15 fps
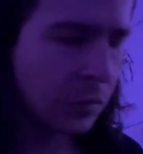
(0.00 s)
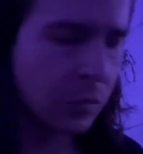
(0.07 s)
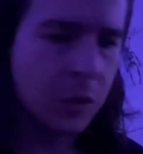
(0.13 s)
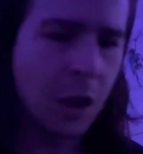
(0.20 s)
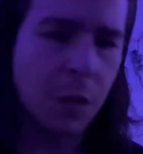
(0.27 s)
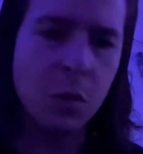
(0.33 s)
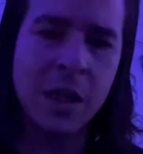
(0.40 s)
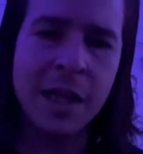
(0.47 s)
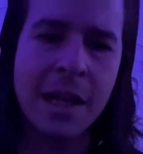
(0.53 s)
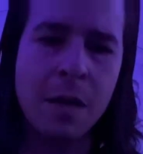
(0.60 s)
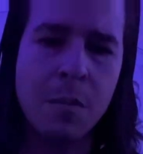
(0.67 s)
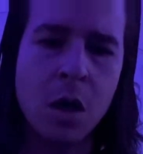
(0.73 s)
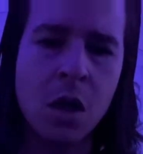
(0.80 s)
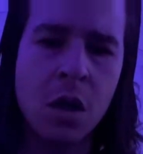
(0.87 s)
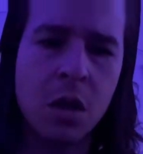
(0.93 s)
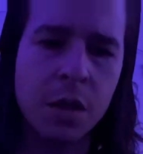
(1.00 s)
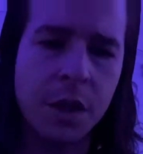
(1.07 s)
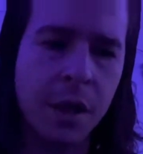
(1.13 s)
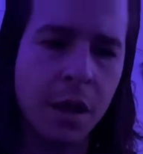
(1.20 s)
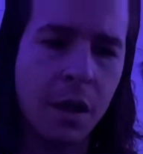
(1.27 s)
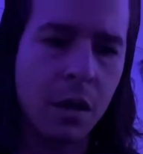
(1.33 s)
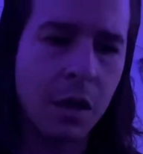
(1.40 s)
I'm looking at them all
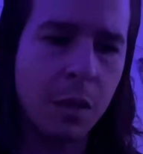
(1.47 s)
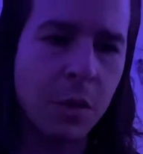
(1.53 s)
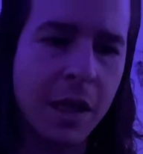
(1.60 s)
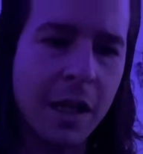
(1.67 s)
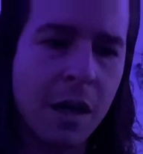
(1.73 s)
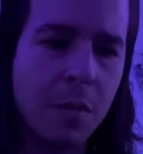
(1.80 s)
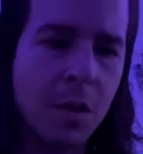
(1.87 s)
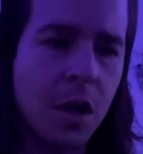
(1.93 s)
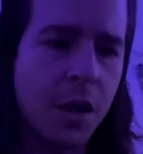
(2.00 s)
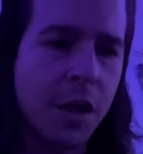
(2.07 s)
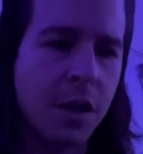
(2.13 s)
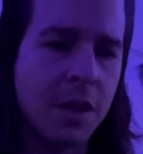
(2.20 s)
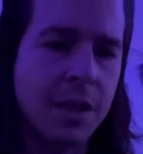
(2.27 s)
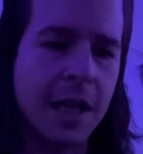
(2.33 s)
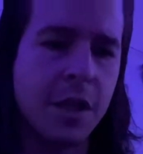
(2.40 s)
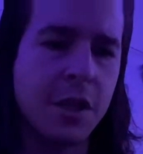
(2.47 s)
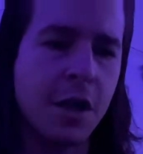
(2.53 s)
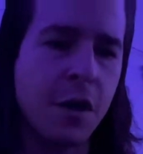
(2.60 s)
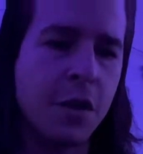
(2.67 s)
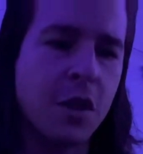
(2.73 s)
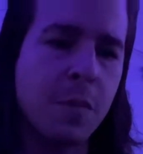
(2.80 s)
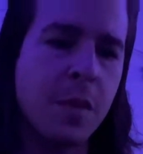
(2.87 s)
here. I'm looking at them all here,
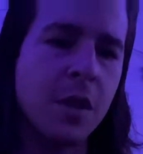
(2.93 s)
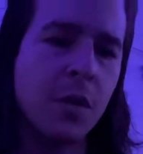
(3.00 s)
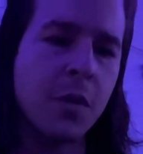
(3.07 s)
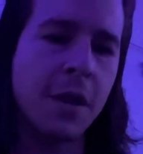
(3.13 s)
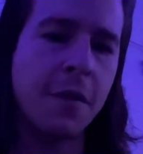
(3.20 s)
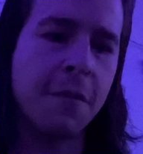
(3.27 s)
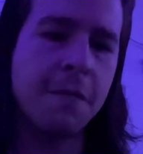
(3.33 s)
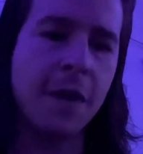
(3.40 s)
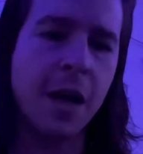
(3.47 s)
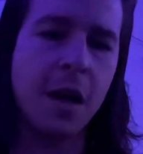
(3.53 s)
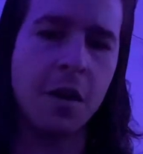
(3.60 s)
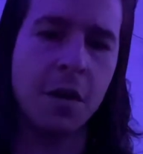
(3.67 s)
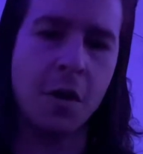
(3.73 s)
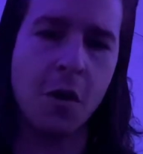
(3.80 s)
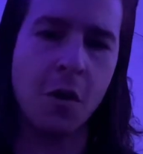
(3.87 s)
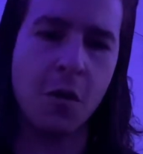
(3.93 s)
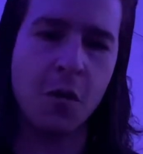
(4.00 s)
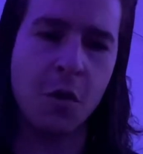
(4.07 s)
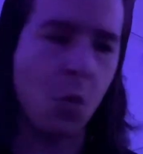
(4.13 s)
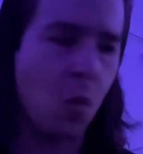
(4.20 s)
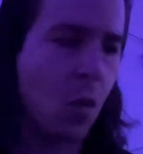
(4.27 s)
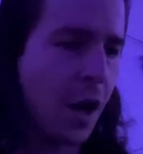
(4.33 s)
Sagittarius. You could be dealing with a fire, an earth,
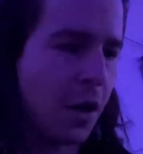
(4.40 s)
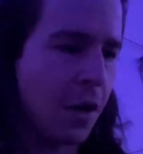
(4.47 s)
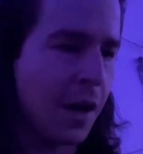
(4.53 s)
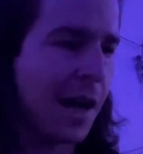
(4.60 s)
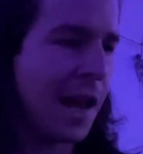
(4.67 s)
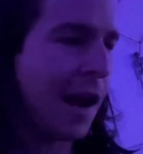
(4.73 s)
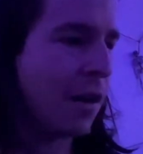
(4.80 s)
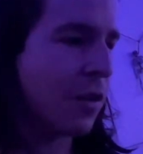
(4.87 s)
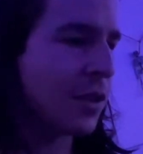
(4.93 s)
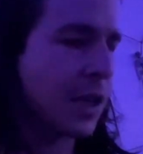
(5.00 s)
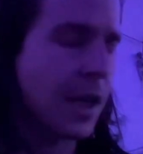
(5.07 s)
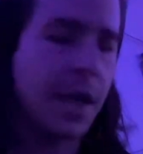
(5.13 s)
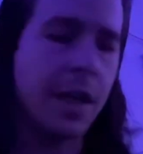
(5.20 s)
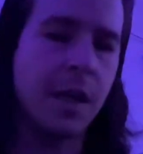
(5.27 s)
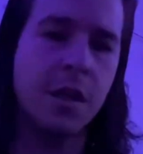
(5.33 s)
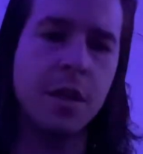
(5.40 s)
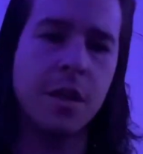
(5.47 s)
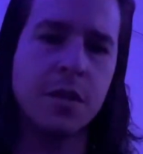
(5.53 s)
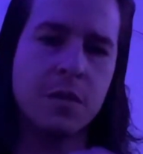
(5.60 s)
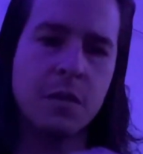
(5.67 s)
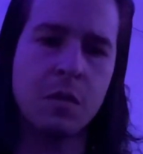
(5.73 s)
a water, and an air sign. Goodness.